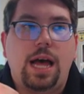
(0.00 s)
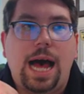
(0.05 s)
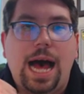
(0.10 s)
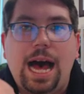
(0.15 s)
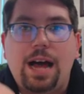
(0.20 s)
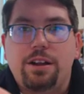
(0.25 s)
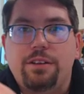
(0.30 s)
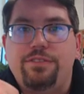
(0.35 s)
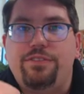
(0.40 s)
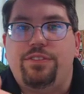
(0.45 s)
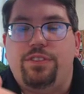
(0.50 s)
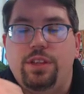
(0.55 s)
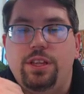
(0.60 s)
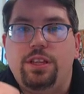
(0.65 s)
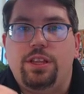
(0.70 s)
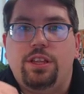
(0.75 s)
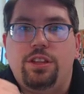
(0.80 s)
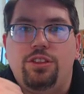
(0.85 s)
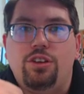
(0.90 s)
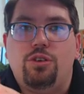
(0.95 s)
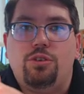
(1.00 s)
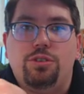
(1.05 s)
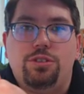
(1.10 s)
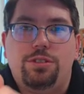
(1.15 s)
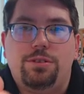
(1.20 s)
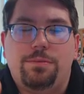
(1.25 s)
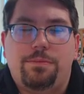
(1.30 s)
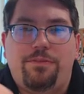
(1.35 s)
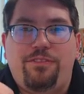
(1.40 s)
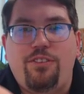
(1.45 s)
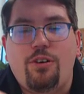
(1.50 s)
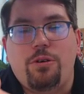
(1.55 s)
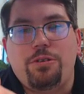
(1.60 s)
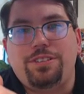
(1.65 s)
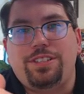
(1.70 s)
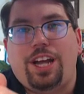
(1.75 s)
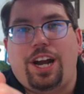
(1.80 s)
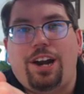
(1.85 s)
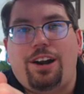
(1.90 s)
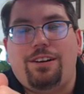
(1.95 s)
out of those
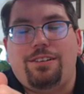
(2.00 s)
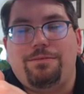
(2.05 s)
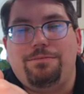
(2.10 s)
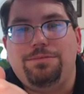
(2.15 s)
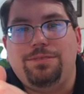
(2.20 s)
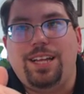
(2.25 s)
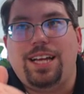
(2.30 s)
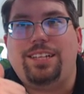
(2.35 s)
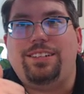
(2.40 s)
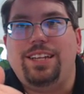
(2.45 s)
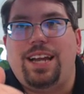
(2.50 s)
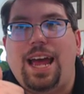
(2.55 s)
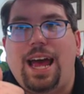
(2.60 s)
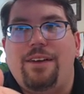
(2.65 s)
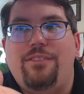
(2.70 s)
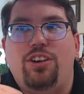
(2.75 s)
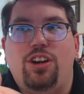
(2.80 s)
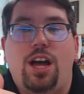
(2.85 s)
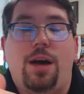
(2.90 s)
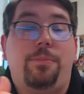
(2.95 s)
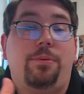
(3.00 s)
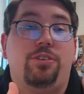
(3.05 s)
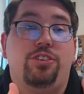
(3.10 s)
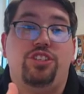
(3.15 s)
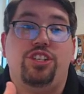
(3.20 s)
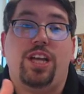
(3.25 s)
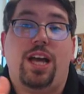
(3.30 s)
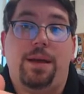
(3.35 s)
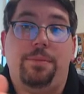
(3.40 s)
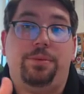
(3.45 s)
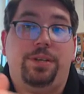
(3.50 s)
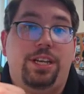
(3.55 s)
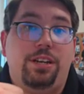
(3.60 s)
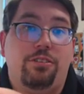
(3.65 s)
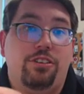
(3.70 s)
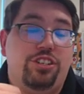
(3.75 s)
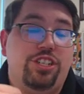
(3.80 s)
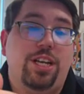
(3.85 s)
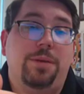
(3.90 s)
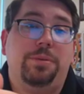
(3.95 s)
folks that are likely to have an upper GI bleed
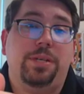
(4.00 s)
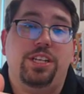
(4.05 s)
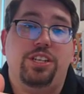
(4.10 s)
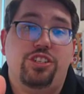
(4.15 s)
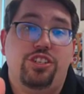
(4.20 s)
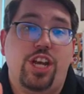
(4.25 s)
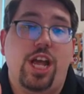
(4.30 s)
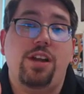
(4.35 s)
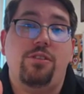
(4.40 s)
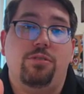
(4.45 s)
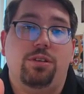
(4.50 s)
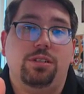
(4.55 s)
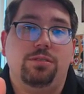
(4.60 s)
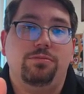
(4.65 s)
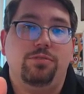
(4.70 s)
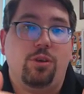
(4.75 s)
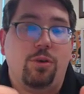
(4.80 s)
or a GI bleed in general,